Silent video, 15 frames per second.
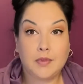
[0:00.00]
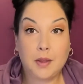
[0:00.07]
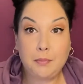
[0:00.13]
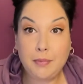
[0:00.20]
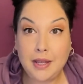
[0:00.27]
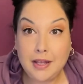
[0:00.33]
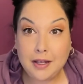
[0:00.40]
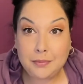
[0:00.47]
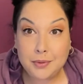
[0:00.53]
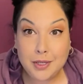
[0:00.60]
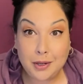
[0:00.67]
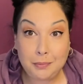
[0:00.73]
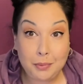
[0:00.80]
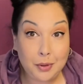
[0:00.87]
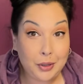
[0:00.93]
Makeup's
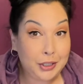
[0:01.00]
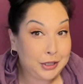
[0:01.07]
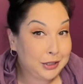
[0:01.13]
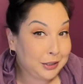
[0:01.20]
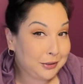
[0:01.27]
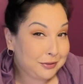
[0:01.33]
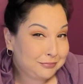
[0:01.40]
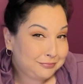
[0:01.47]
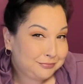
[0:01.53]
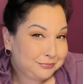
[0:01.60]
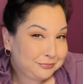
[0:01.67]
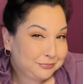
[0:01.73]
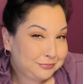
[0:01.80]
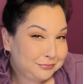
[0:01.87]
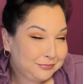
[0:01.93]
on point, though.
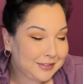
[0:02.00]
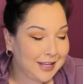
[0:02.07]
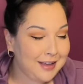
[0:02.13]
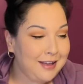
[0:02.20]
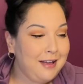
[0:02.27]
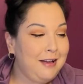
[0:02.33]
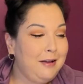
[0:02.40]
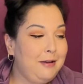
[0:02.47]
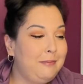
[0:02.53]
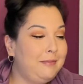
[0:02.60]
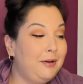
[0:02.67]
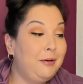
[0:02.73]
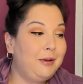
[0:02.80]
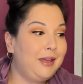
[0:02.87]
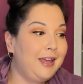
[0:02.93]

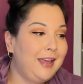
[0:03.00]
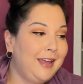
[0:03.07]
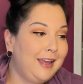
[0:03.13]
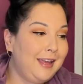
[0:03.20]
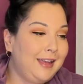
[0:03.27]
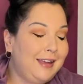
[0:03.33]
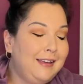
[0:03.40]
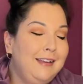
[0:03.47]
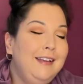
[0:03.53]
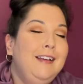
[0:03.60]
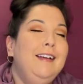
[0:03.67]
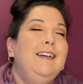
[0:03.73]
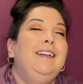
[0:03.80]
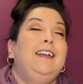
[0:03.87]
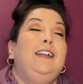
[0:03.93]
Okay.
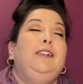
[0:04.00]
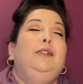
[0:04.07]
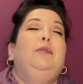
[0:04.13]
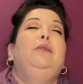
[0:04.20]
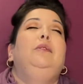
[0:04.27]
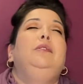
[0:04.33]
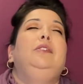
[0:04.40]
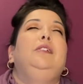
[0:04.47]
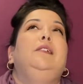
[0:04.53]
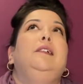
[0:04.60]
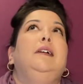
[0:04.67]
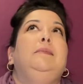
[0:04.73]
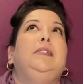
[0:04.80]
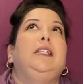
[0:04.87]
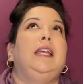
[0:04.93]
I told you
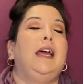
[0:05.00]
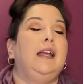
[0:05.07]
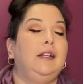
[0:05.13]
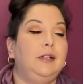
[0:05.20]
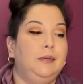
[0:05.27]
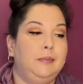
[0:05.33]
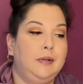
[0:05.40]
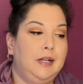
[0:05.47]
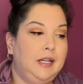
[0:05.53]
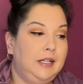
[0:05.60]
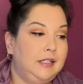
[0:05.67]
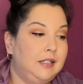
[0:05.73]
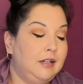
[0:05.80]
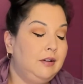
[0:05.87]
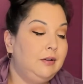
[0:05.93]
I'm
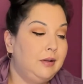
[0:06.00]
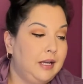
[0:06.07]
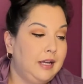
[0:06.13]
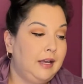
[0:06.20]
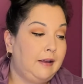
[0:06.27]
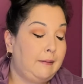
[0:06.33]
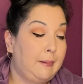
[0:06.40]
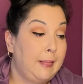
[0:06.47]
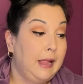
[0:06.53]
scatterbrained. Okay.